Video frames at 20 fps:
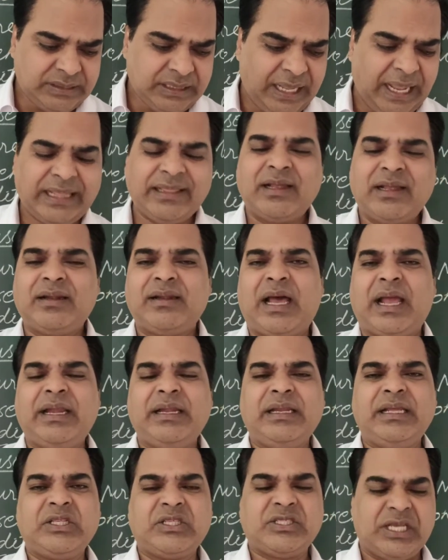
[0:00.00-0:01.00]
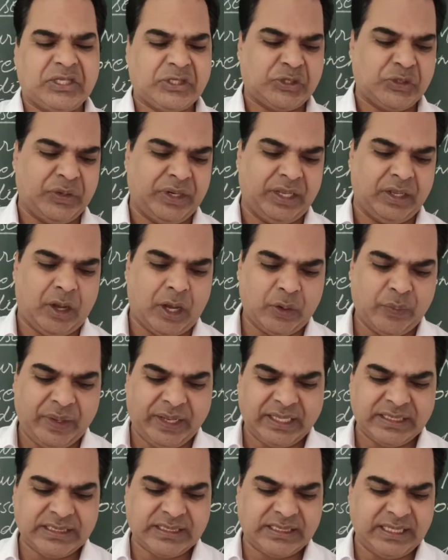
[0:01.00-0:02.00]
in the 19th century, or we
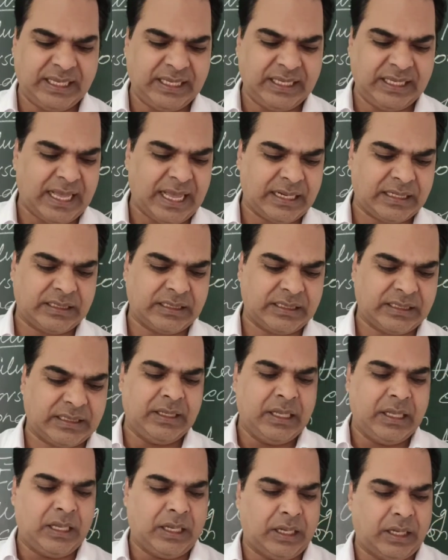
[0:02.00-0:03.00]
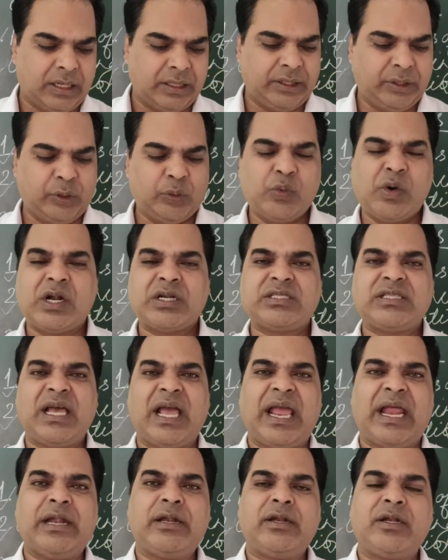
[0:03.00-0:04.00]
can say that towards the
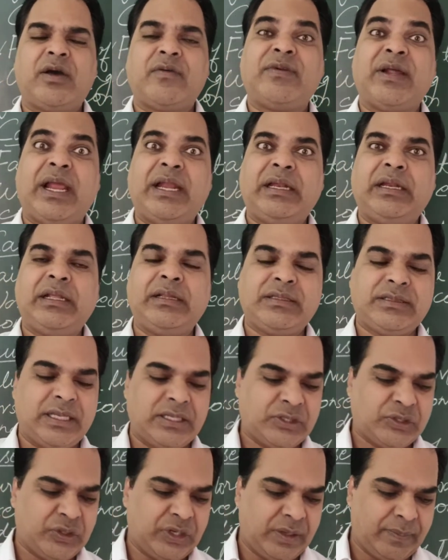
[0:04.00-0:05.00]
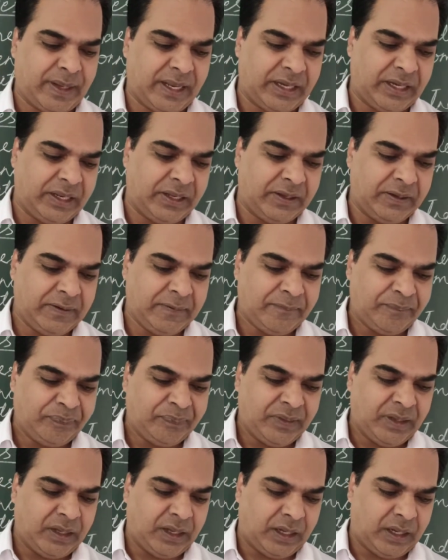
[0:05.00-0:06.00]
end of 19th century, my dear,
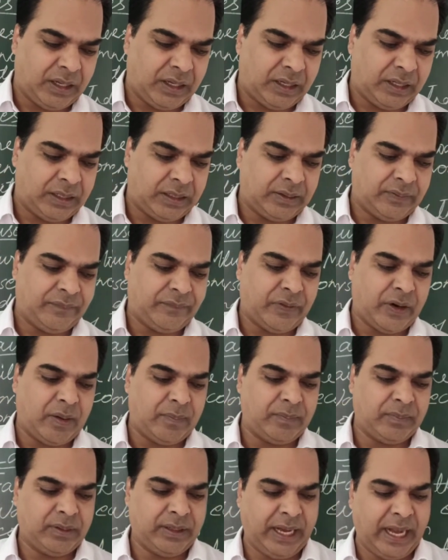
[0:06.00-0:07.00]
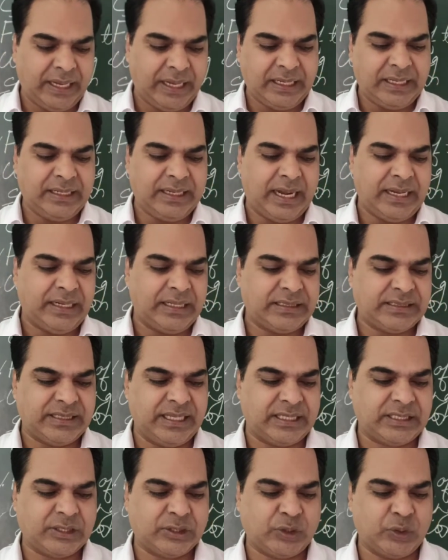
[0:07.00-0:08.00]
from
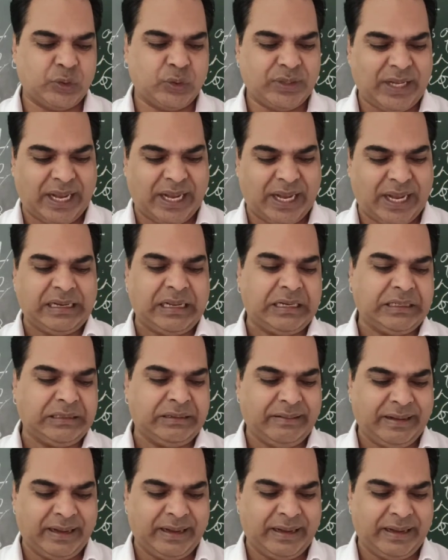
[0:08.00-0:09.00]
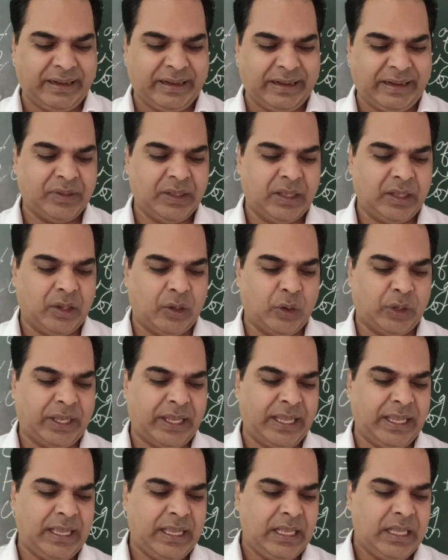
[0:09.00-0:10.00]
1896 to 1900,
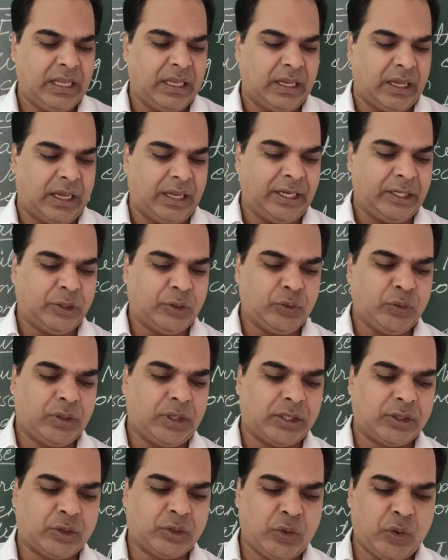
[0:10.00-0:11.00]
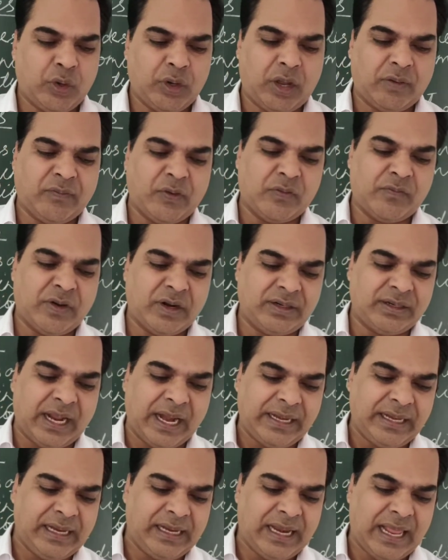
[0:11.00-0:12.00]
okay, it took a toll of over
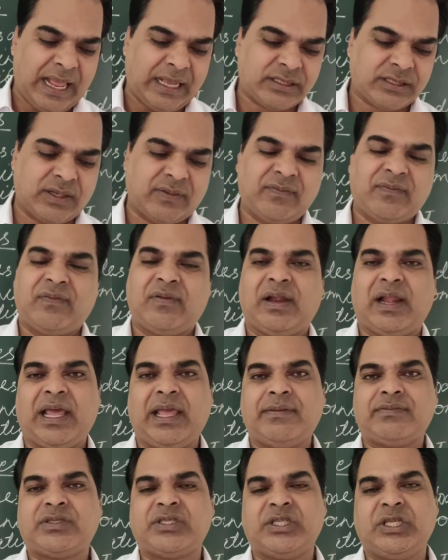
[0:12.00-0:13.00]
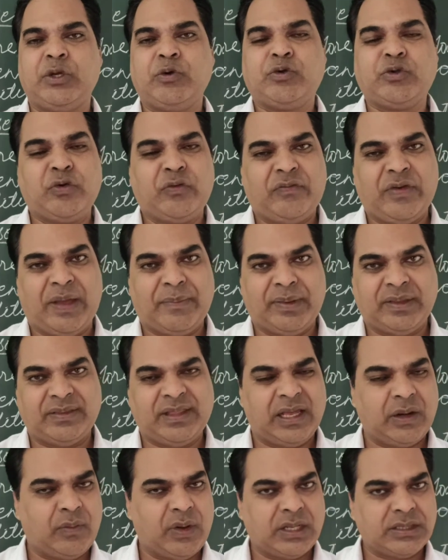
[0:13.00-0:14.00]
90 lakhs of lives due to famine.
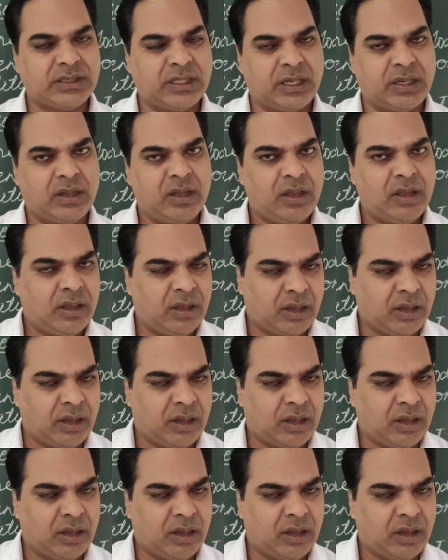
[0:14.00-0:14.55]
There was a